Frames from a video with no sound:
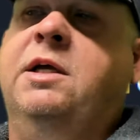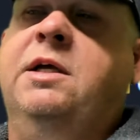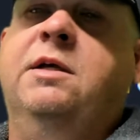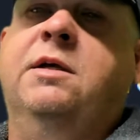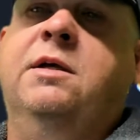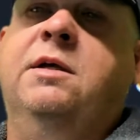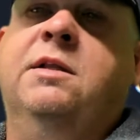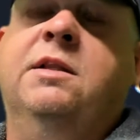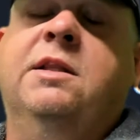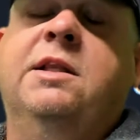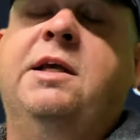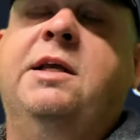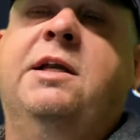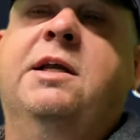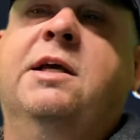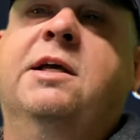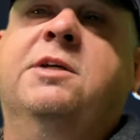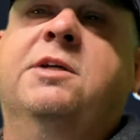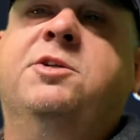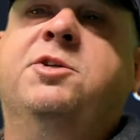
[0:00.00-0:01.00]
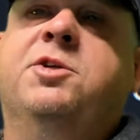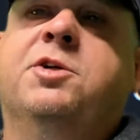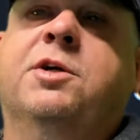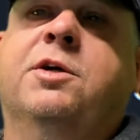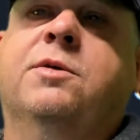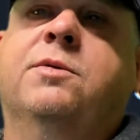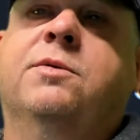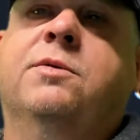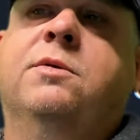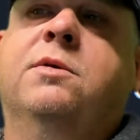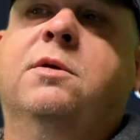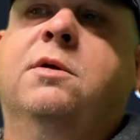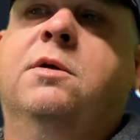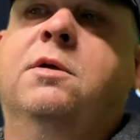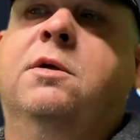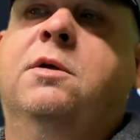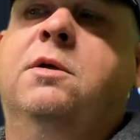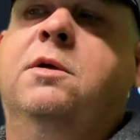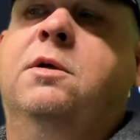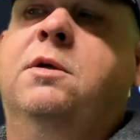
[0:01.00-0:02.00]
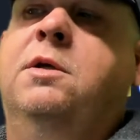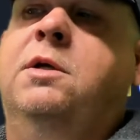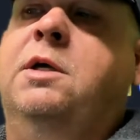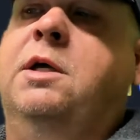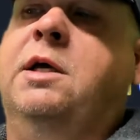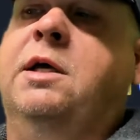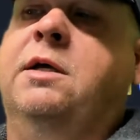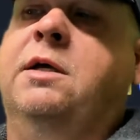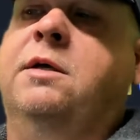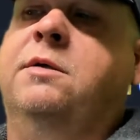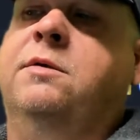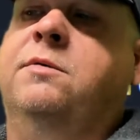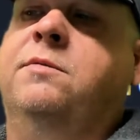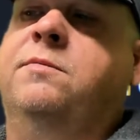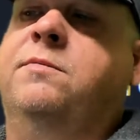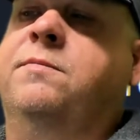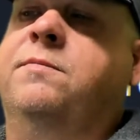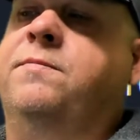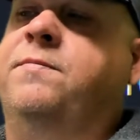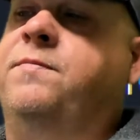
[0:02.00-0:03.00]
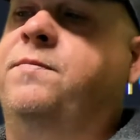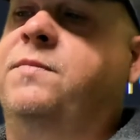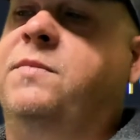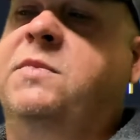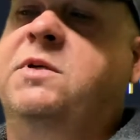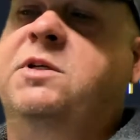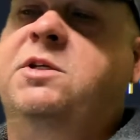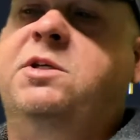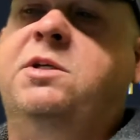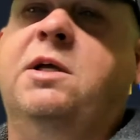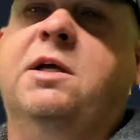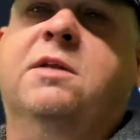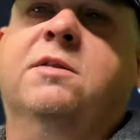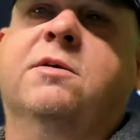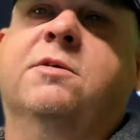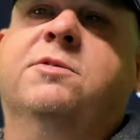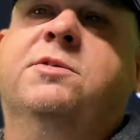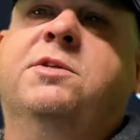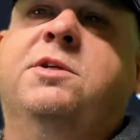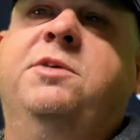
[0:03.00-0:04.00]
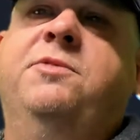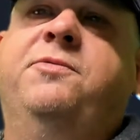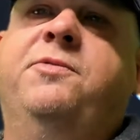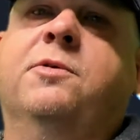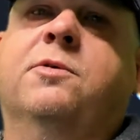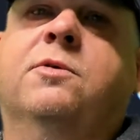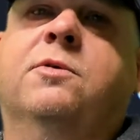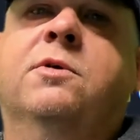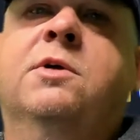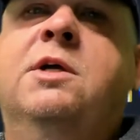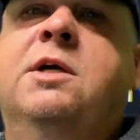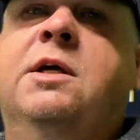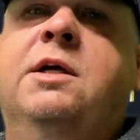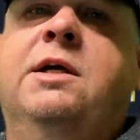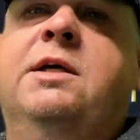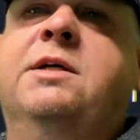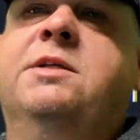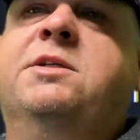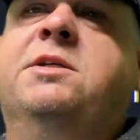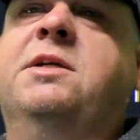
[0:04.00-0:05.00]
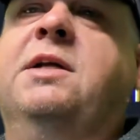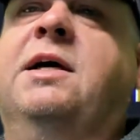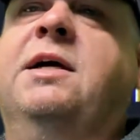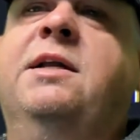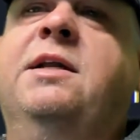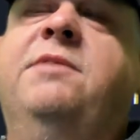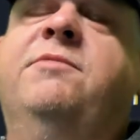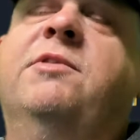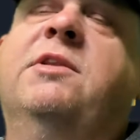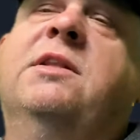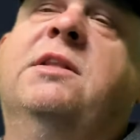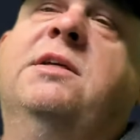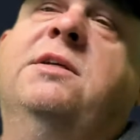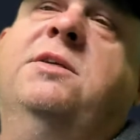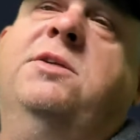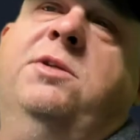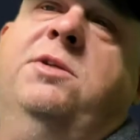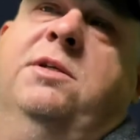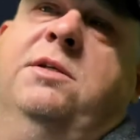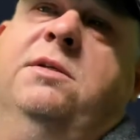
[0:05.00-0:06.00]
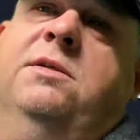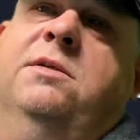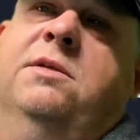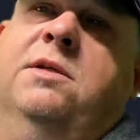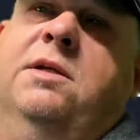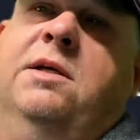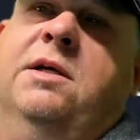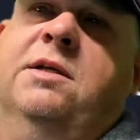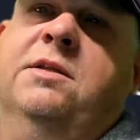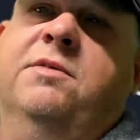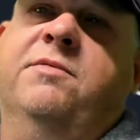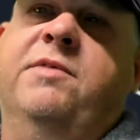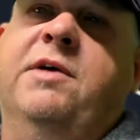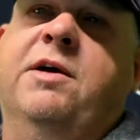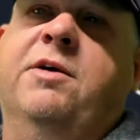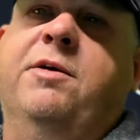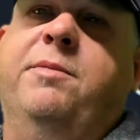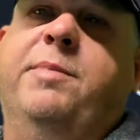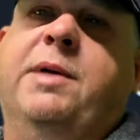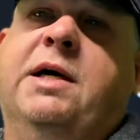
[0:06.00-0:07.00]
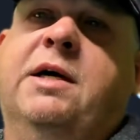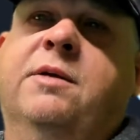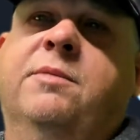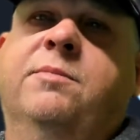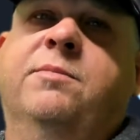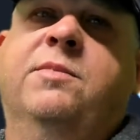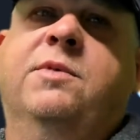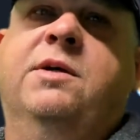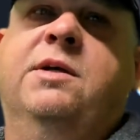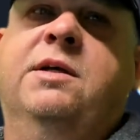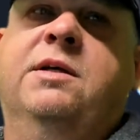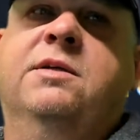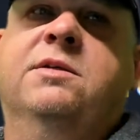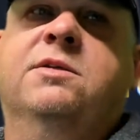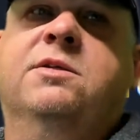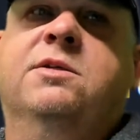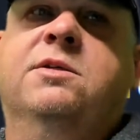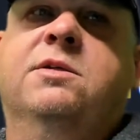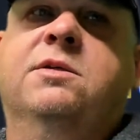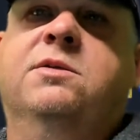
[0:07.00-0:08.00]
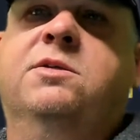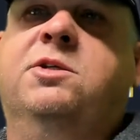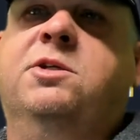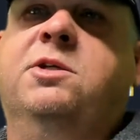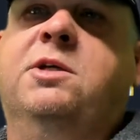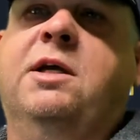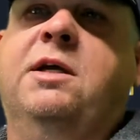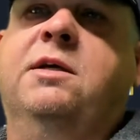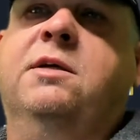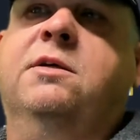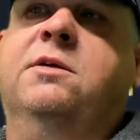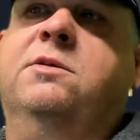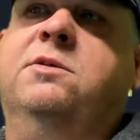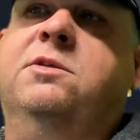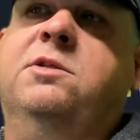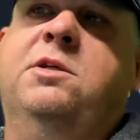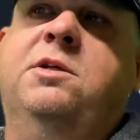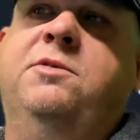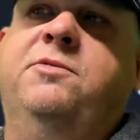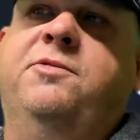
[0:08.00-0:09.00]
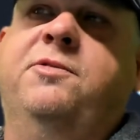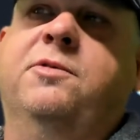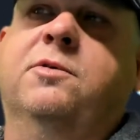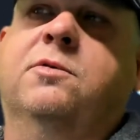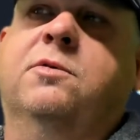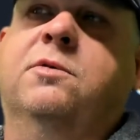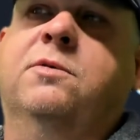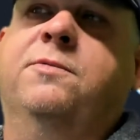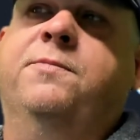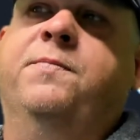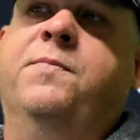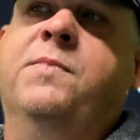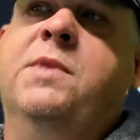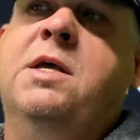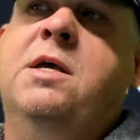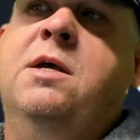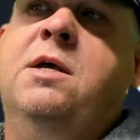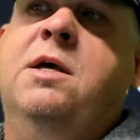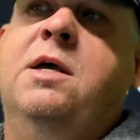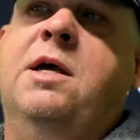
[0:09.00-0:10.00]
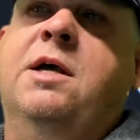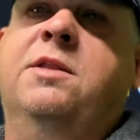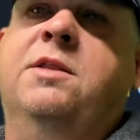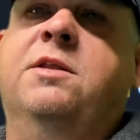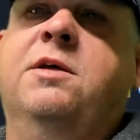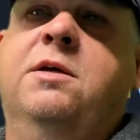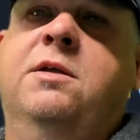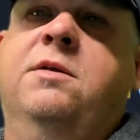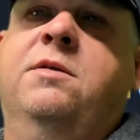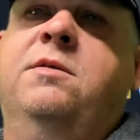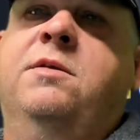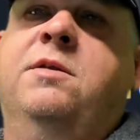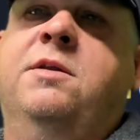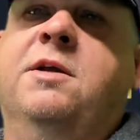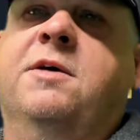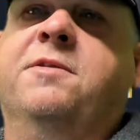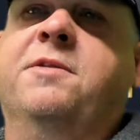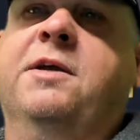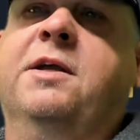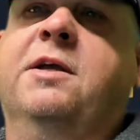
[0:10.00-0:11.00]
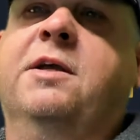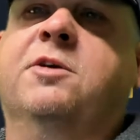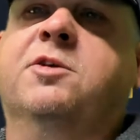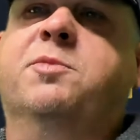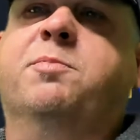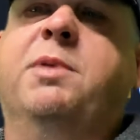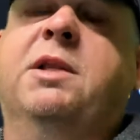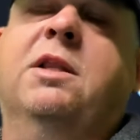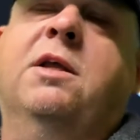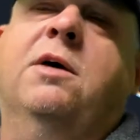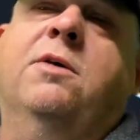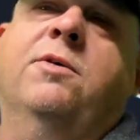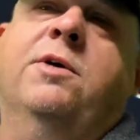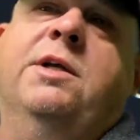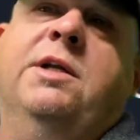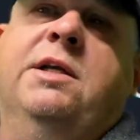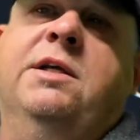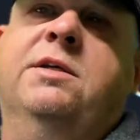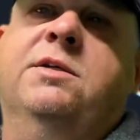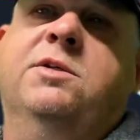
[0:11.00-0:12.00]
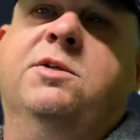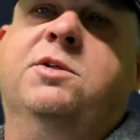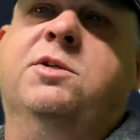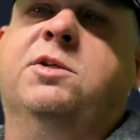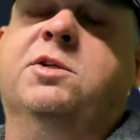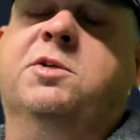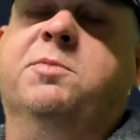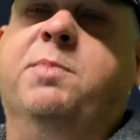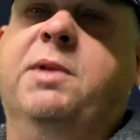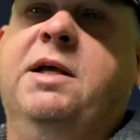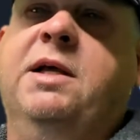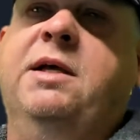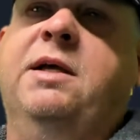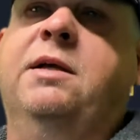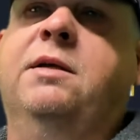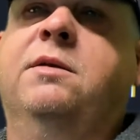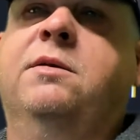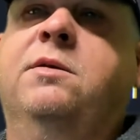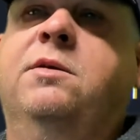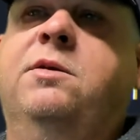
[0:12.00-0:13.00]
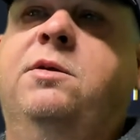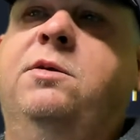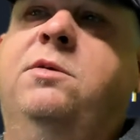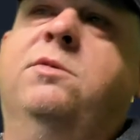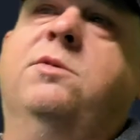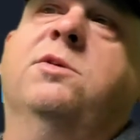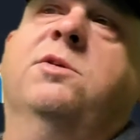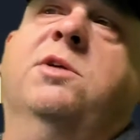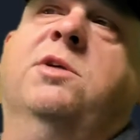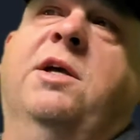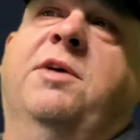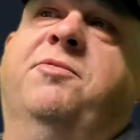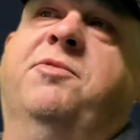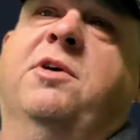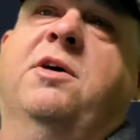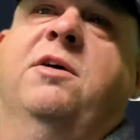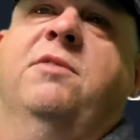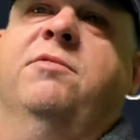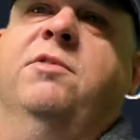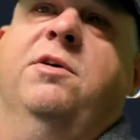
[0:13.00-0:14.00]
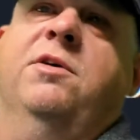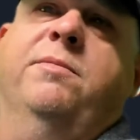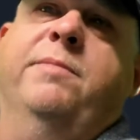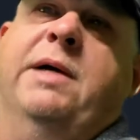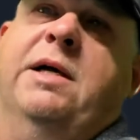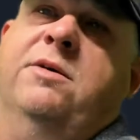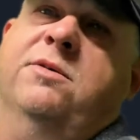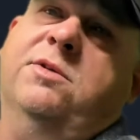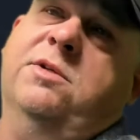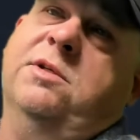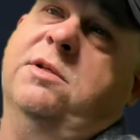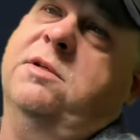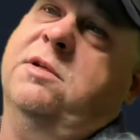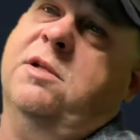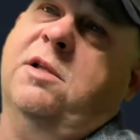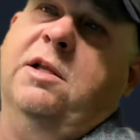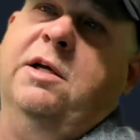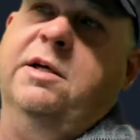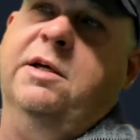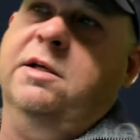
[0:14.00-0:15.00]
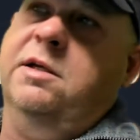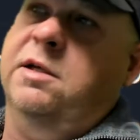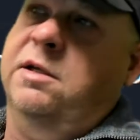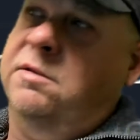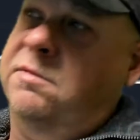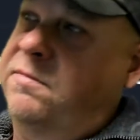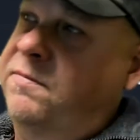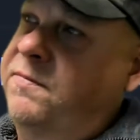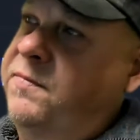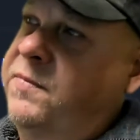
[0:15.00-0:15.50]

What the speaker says: Elite Edge node and stake their Tfuel. It's not even listed at the very bottom as stake Tfuel. And then nothing else below it is displayed. You just have to hover your mouse and click and